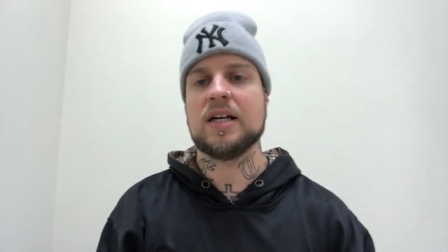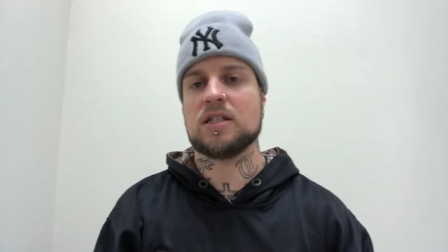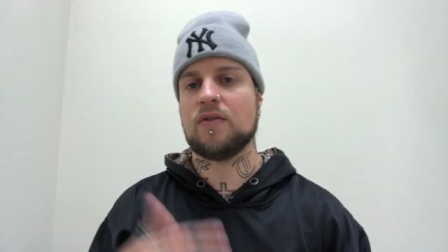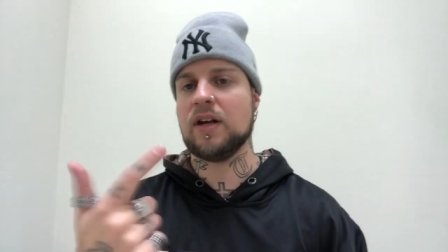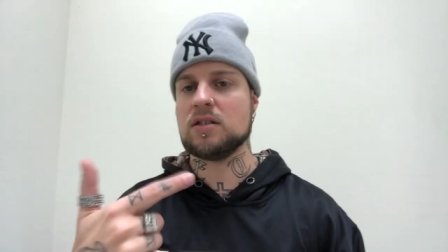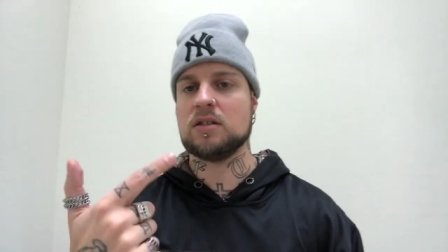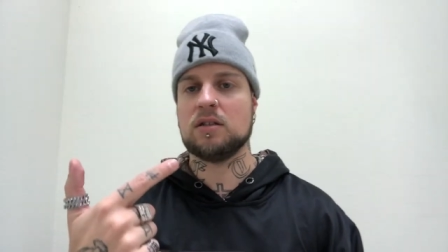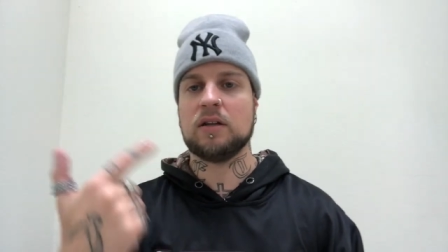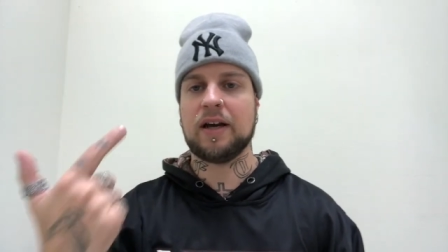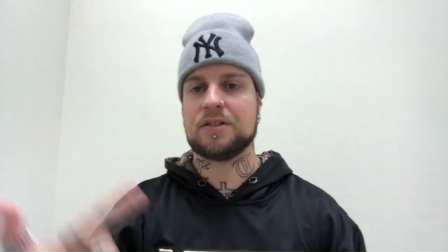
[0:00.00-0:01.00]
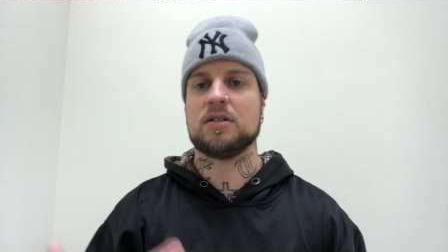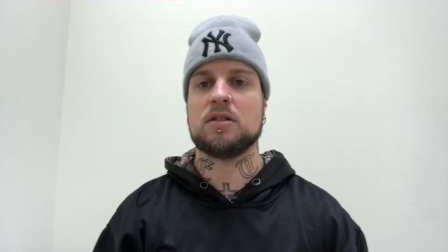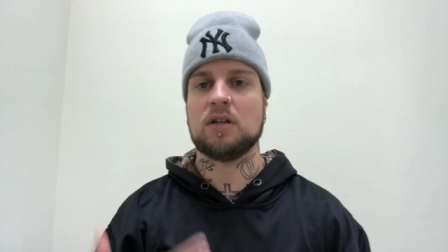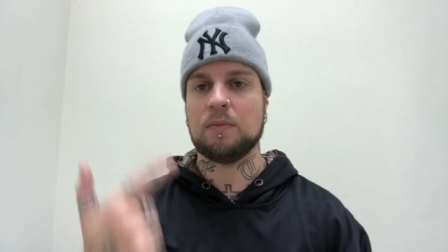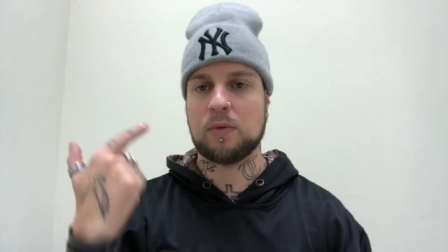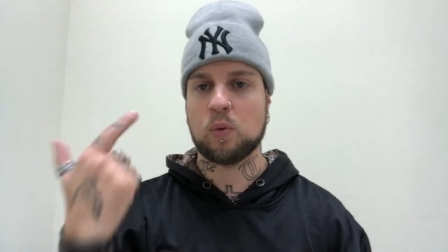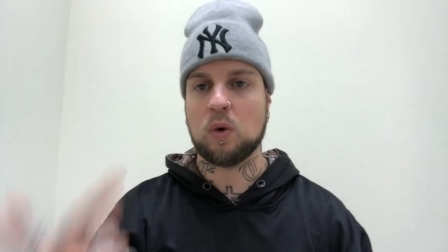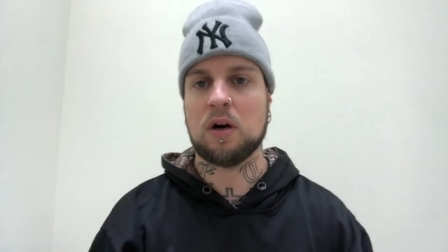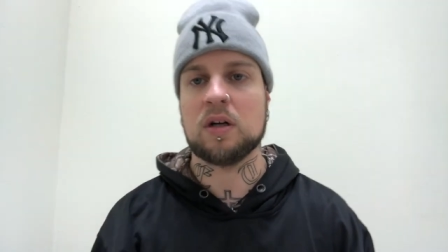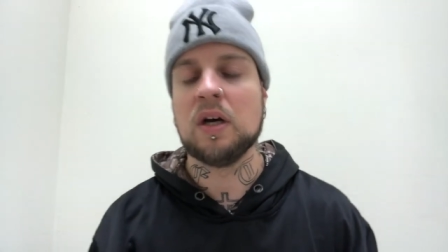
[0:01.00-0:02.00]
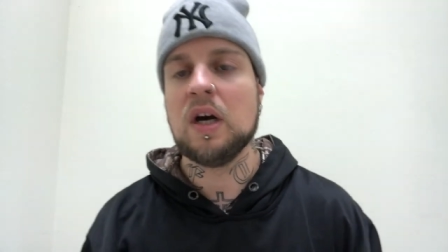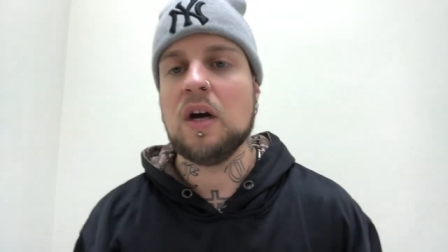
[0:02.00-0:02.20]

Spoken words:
So that's exercise number 1.